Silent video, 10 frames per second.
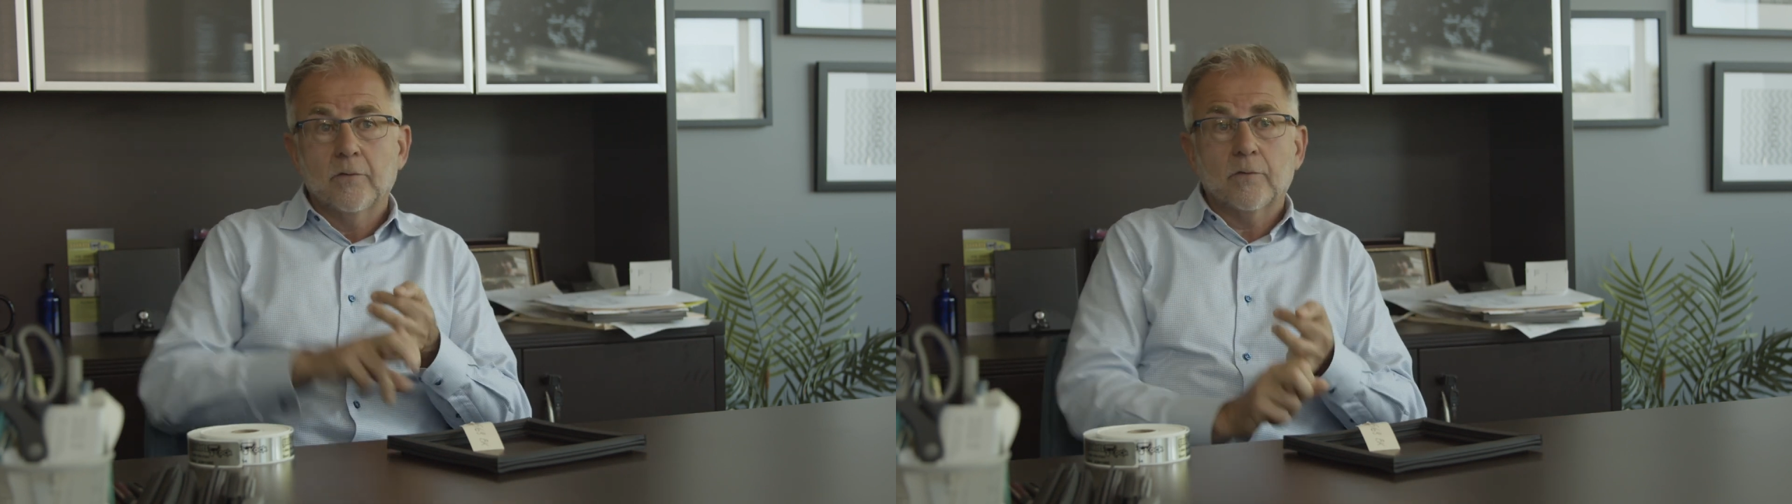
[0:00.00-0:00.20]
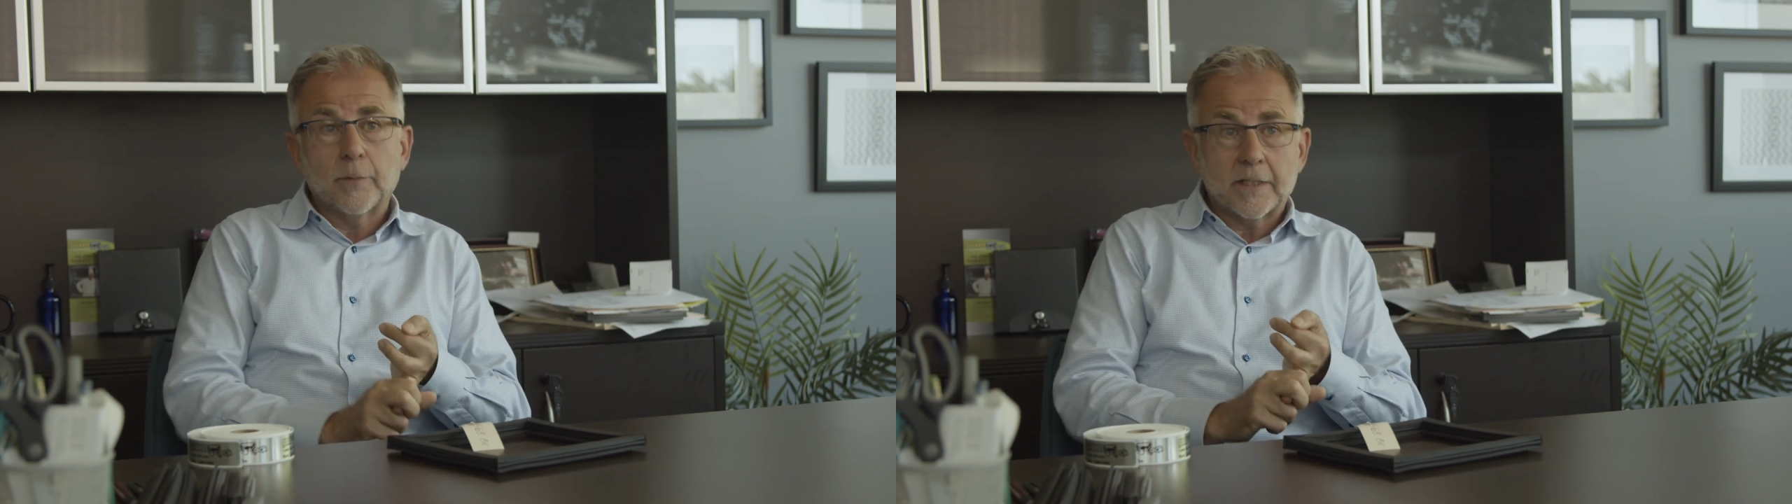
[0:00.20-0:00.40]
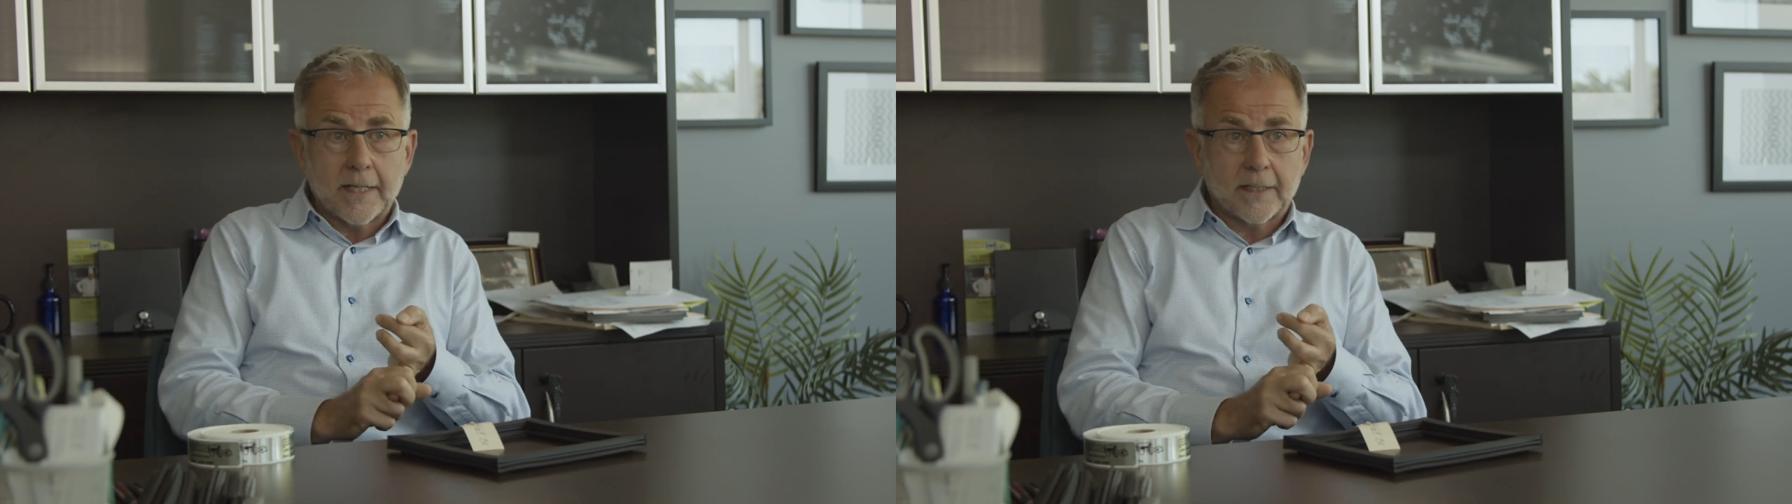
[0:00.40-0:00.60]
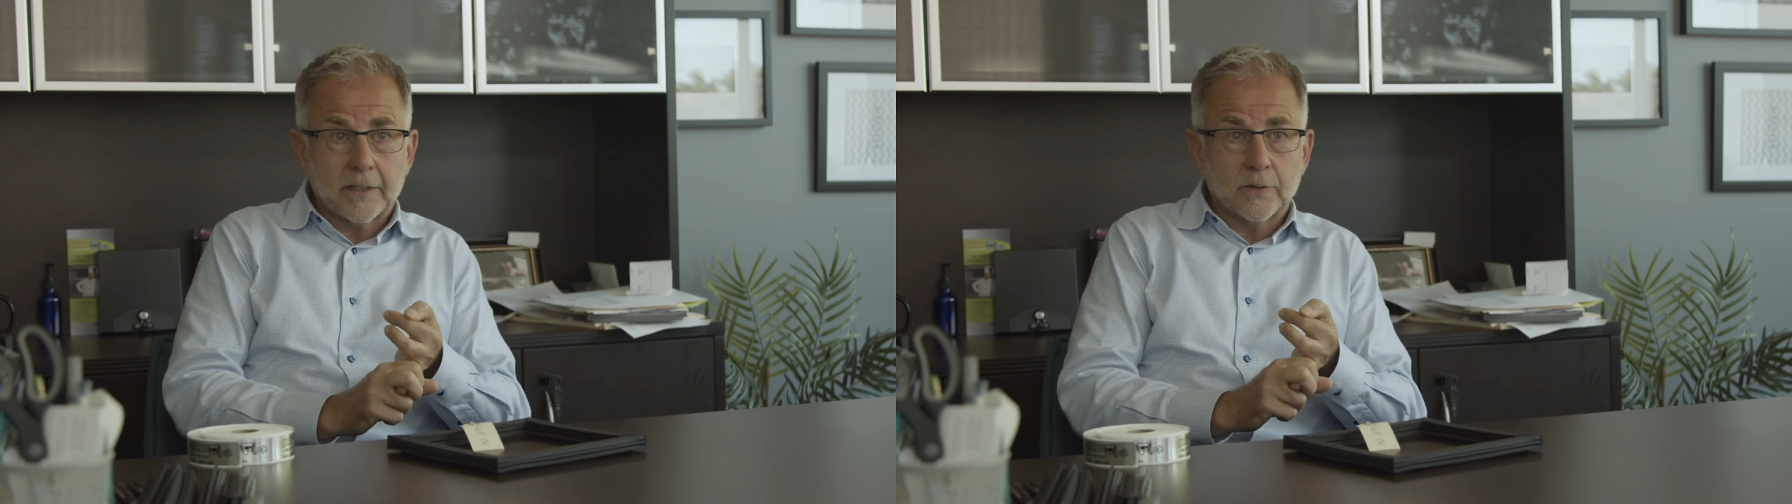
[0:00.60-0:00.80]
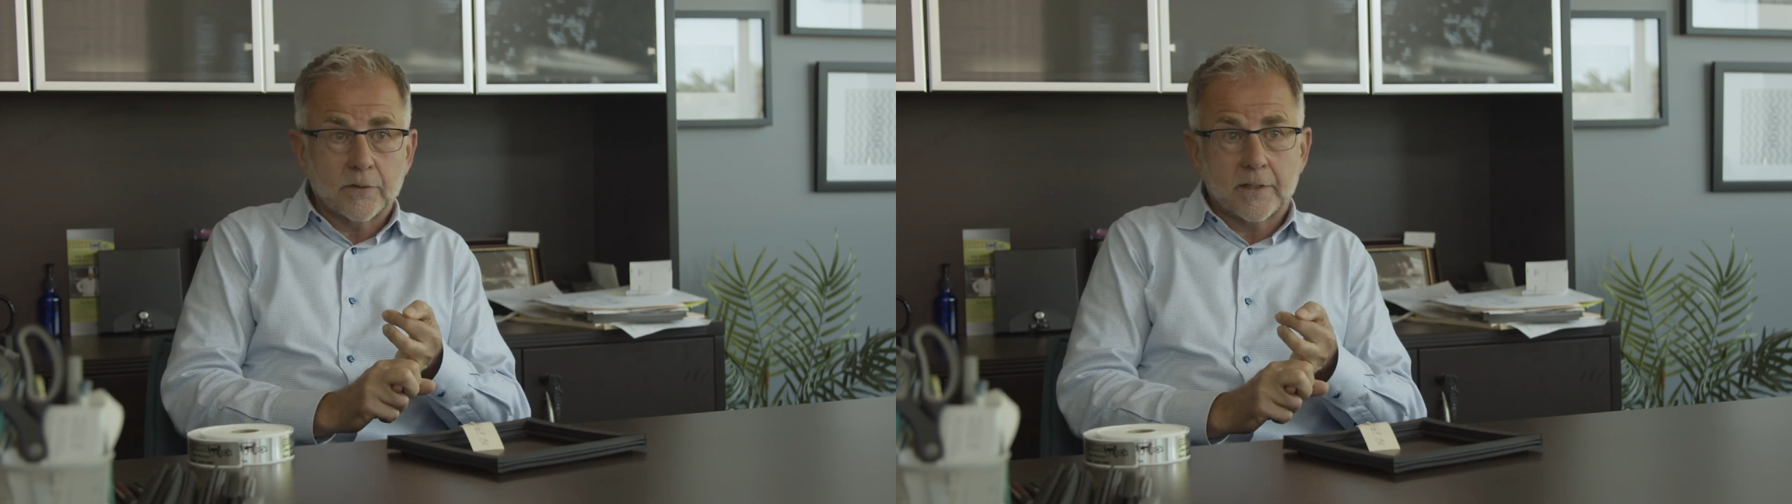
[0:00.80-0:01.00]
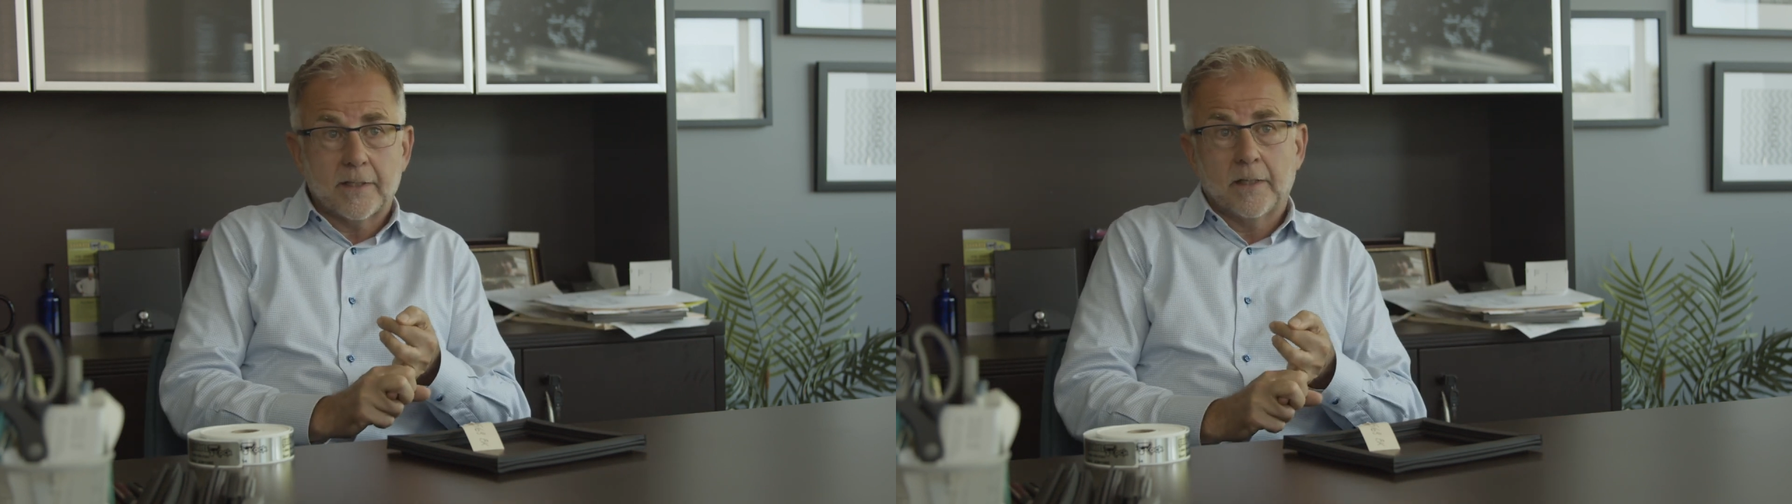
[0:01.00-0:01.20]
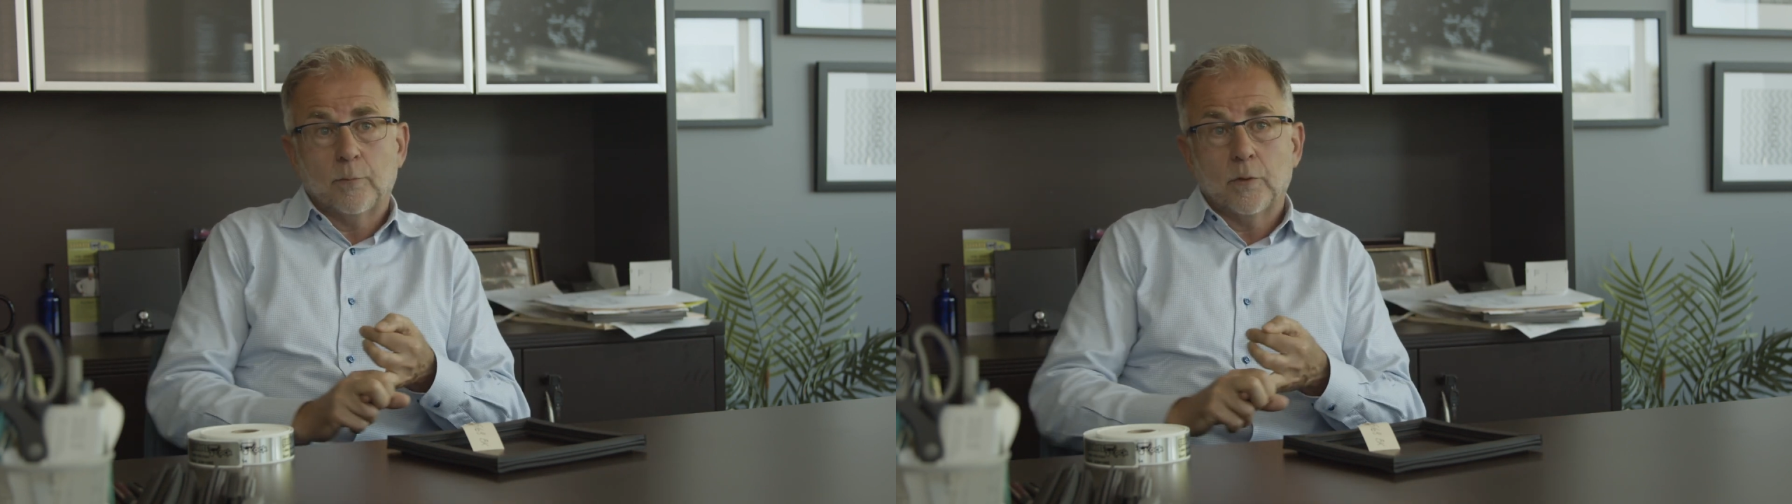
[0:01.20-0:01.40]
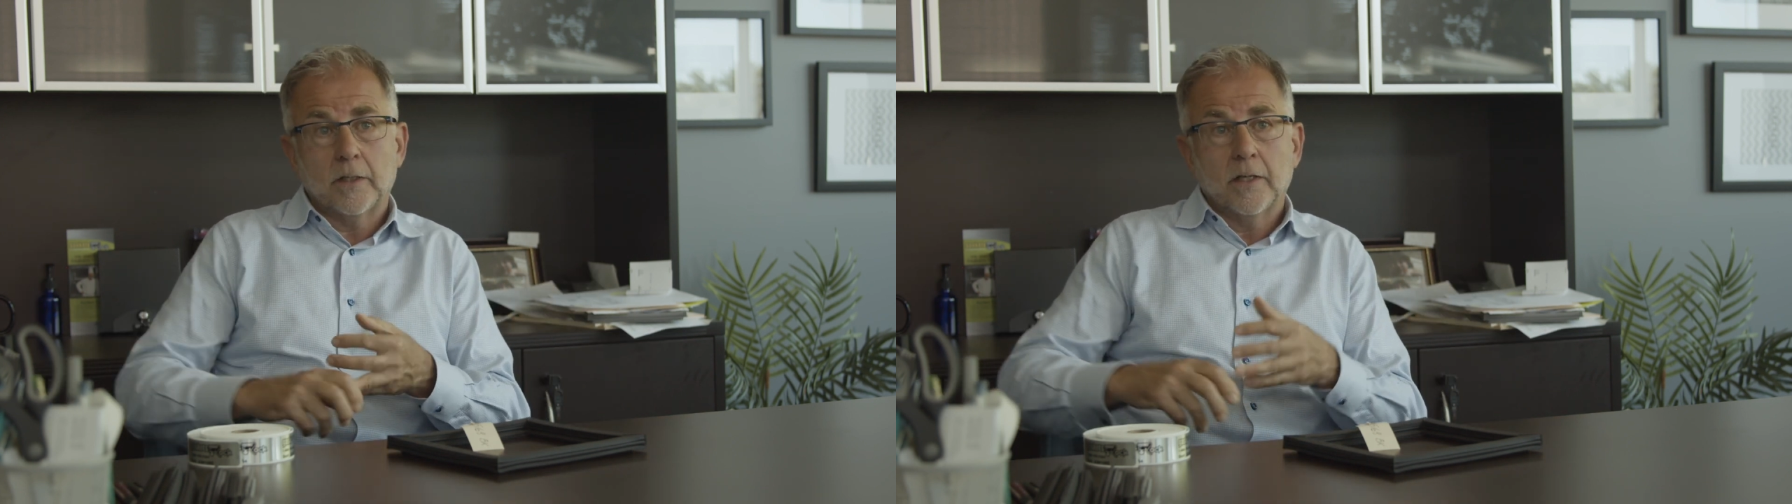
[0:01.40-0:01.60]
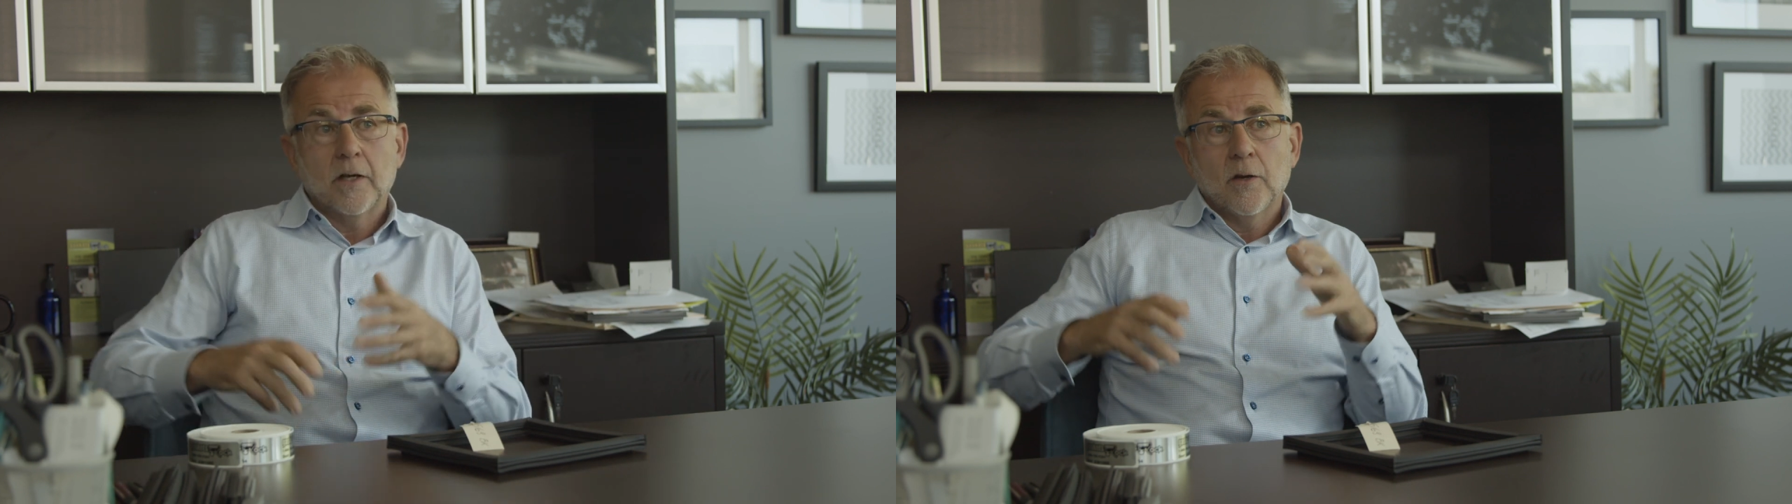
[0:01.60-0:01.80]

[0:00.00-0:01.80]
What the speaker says: from a technical standpoint,